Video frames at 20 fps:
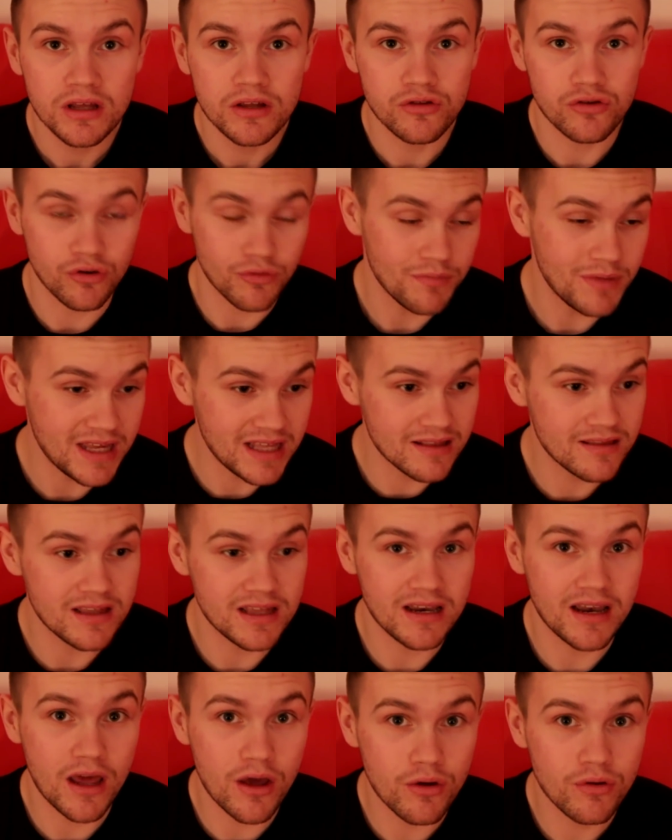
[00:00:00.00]
So it means
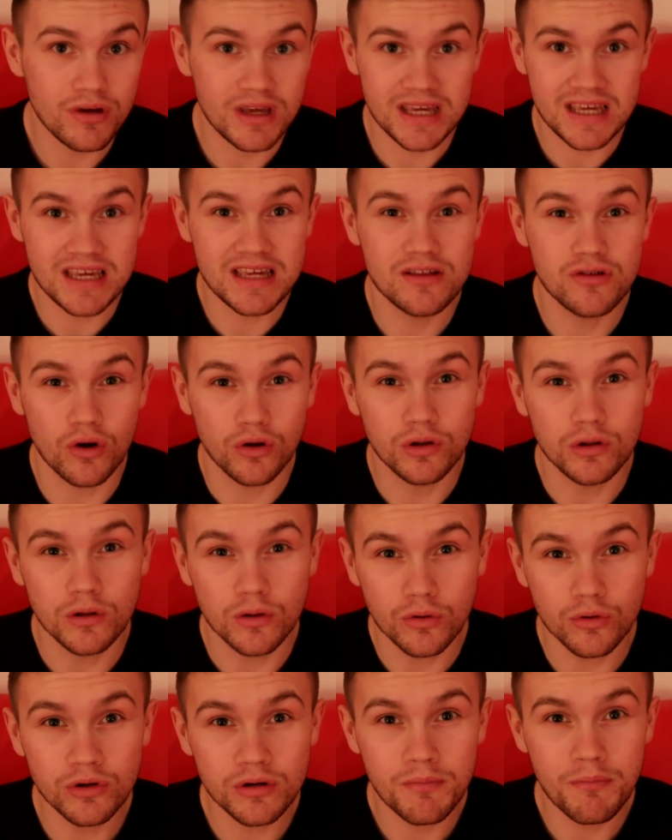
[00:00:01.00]
that now he is on
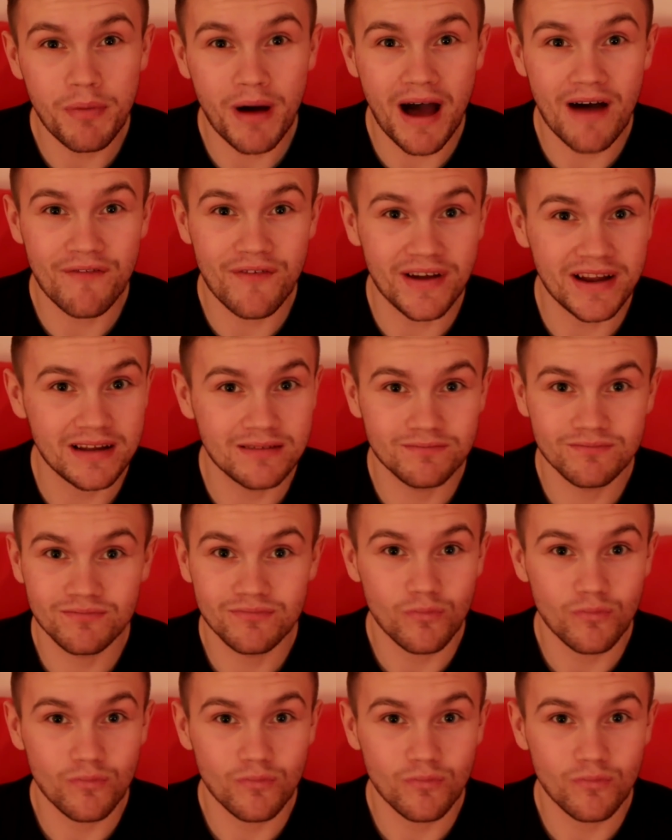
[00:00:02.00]
loan, but I think